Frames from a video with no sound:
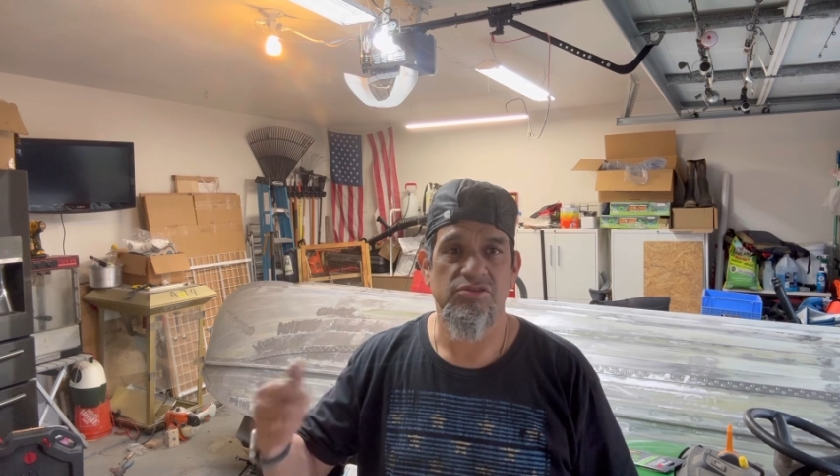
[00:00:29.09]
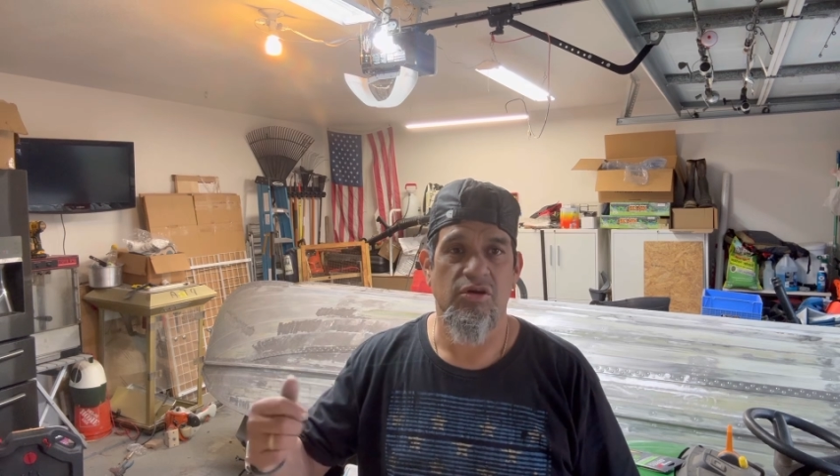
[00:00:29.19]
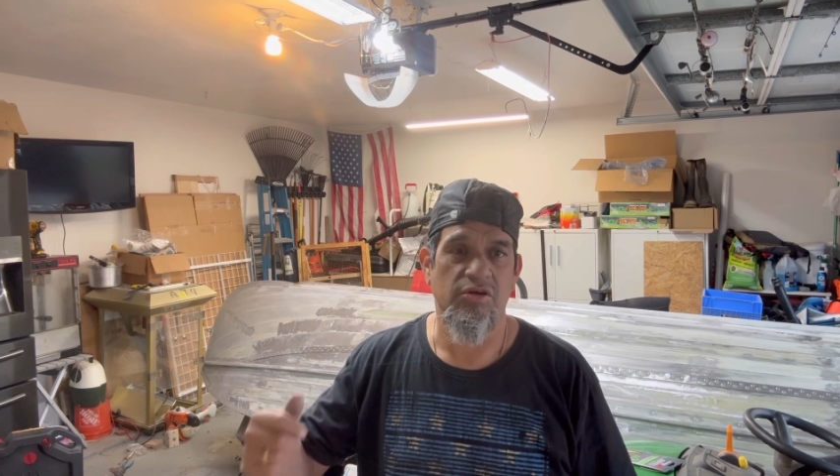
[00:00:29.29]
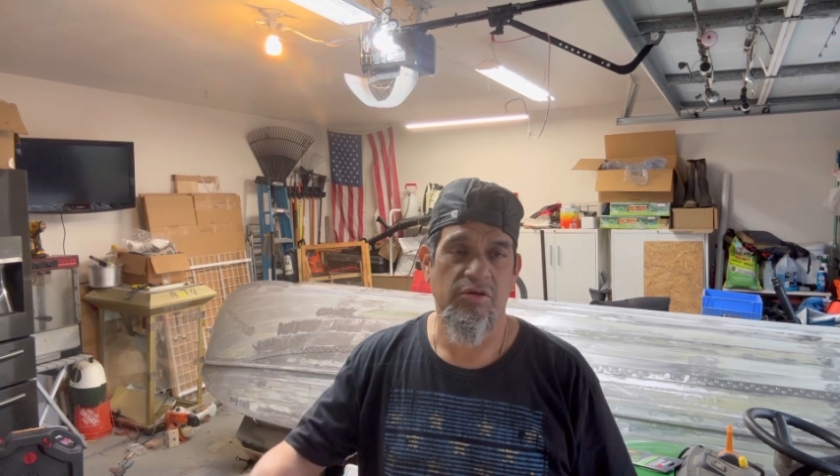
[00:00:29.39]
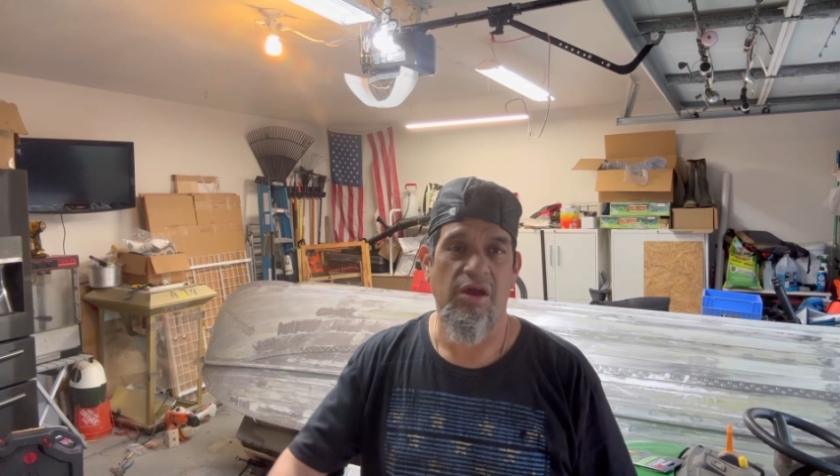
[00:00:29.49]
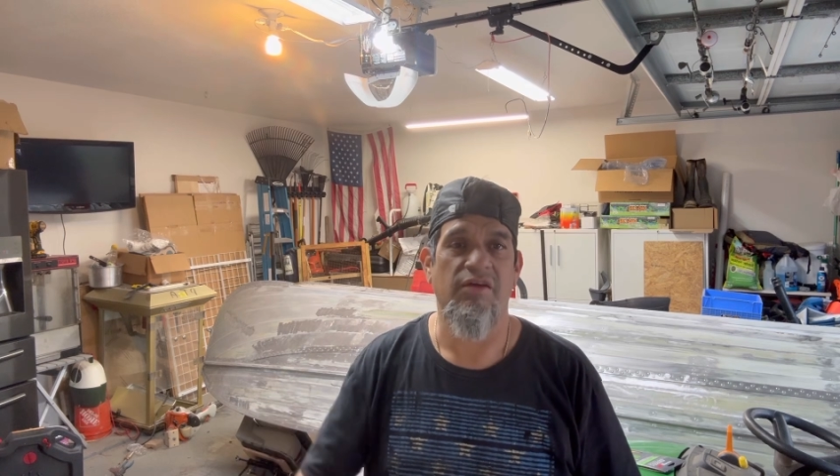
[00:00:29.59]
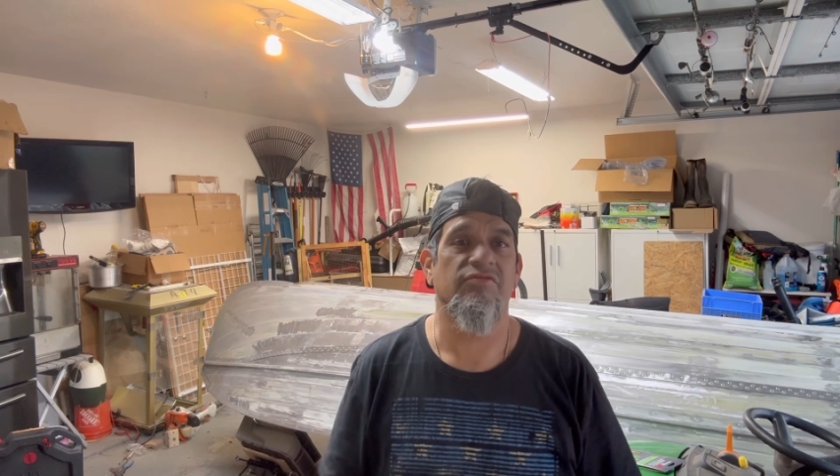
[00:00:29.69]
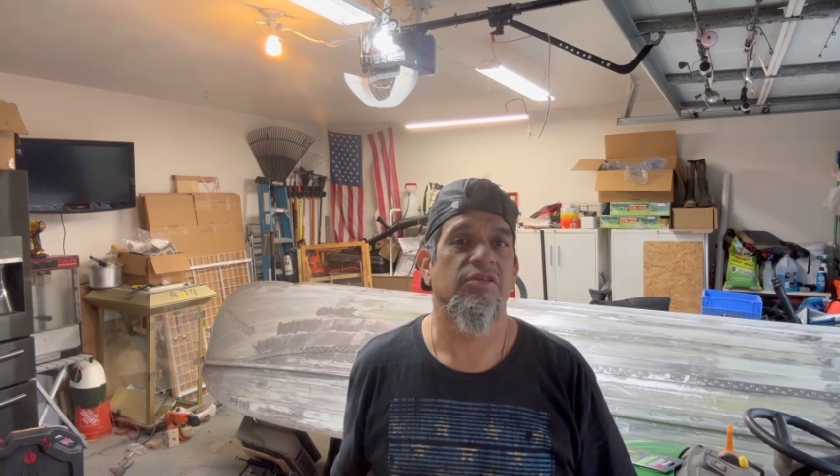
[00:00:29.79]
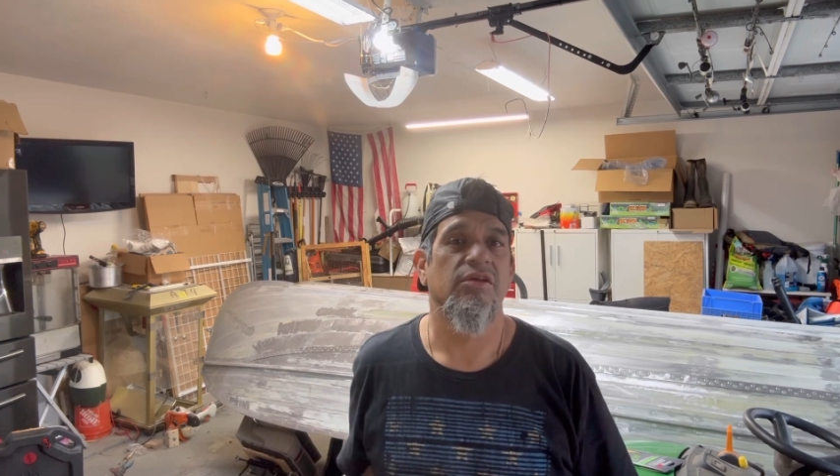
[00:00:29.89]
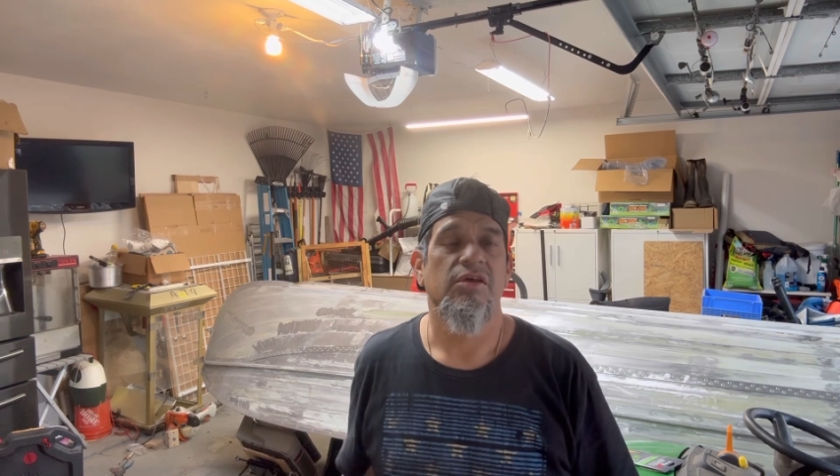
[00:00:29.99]

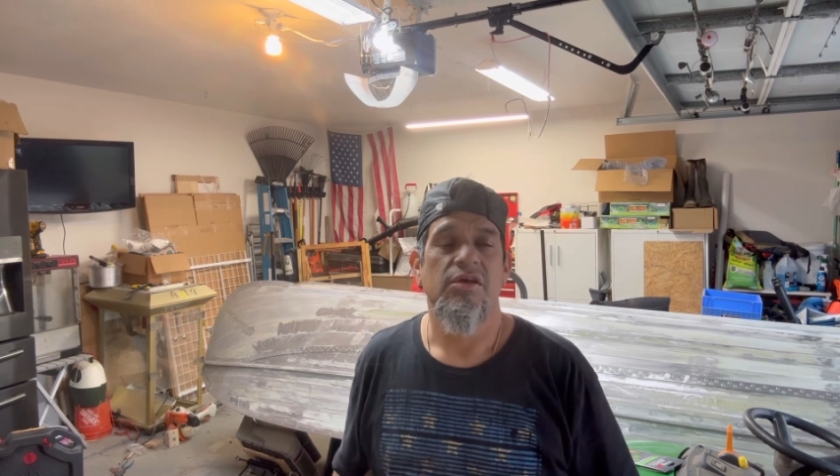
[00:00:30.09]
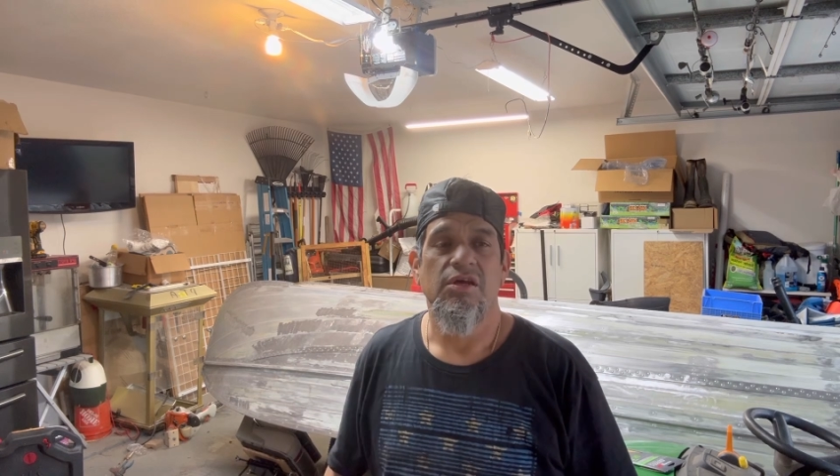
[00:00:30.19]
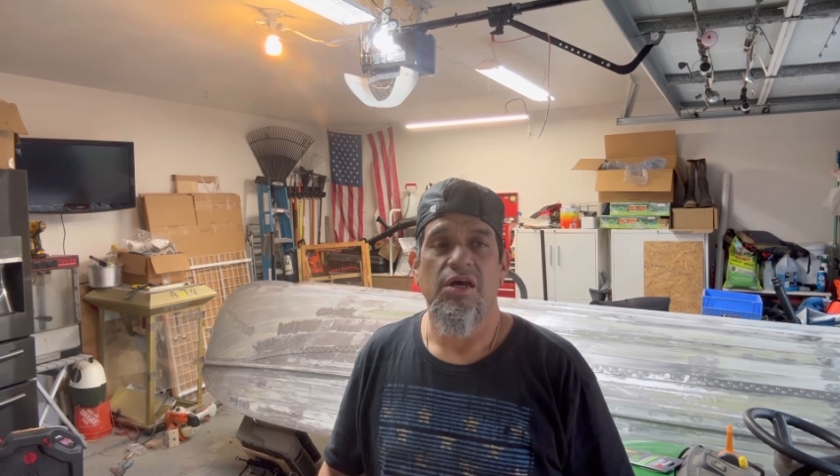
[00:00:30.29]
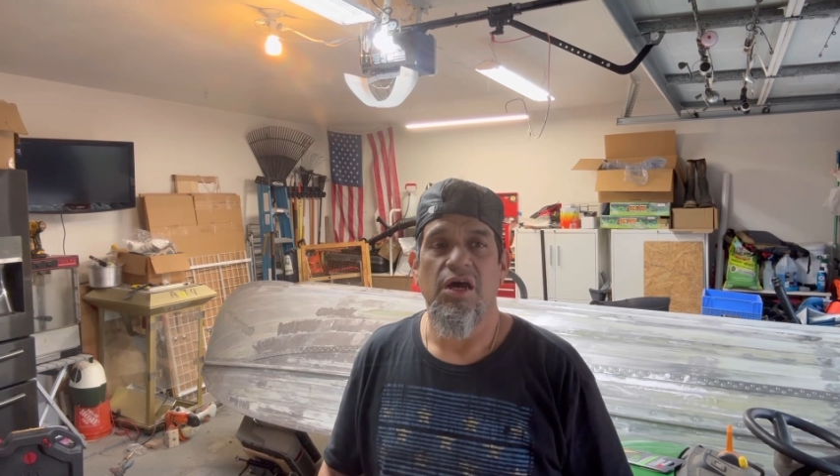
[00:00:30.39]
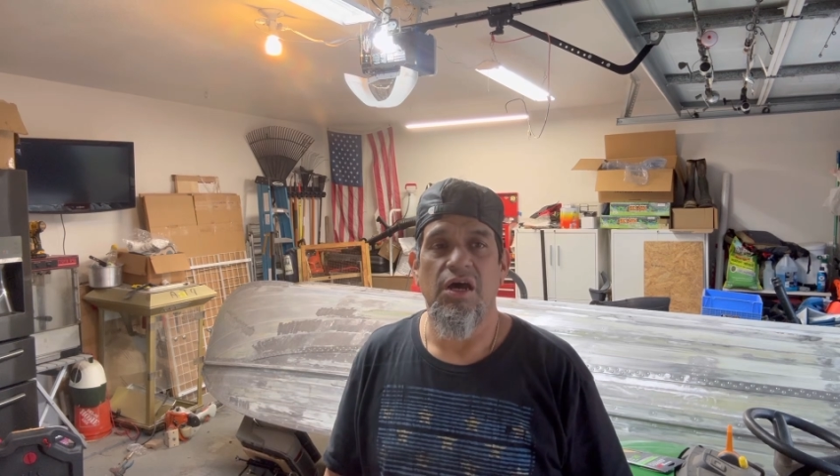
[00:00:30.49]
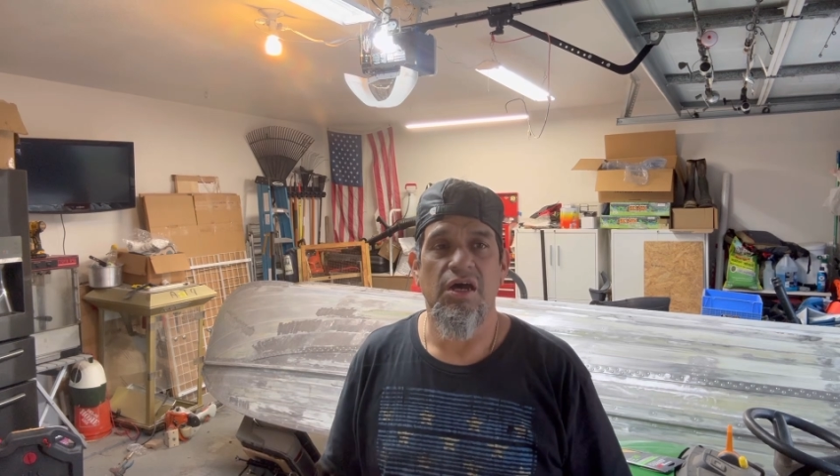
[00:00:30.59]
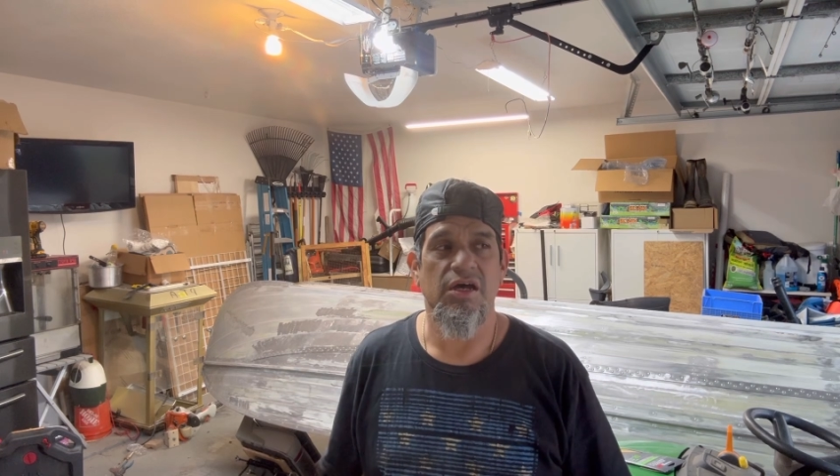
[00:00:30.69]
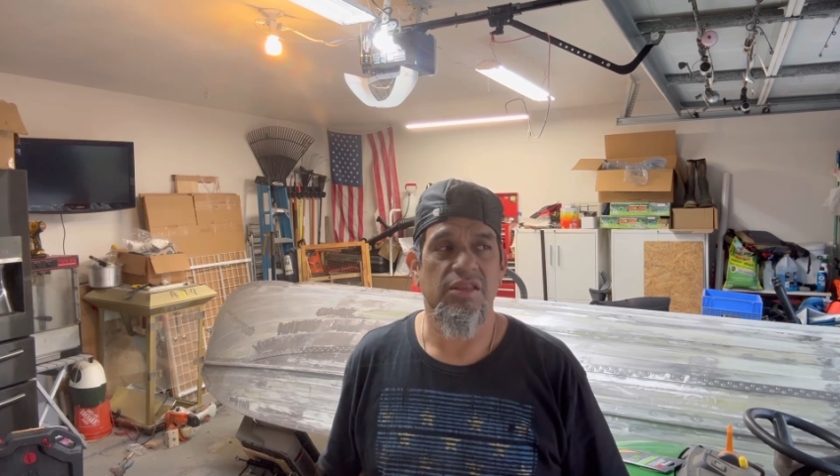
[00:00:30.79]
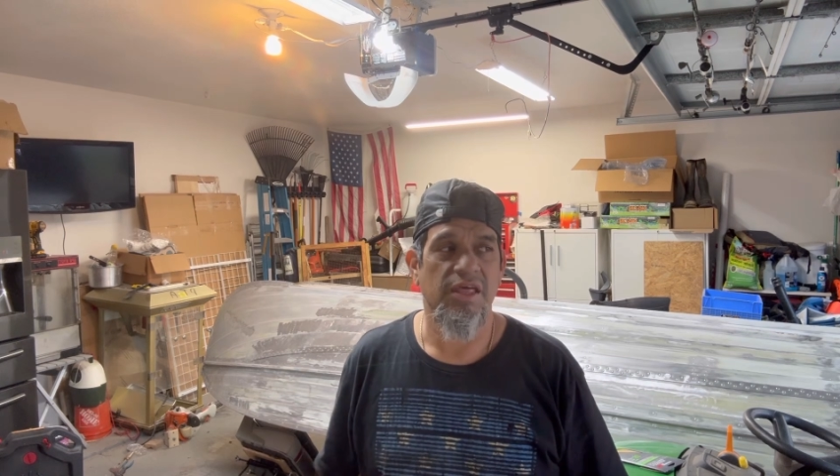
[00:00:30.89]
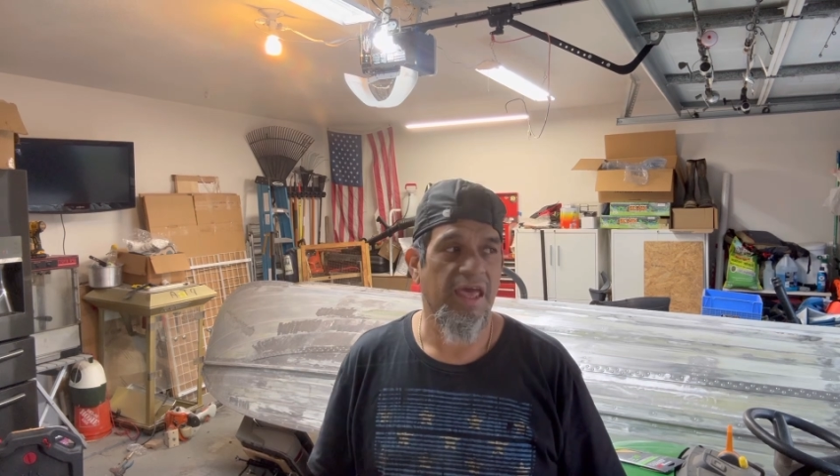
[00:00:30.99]
Starcraft. The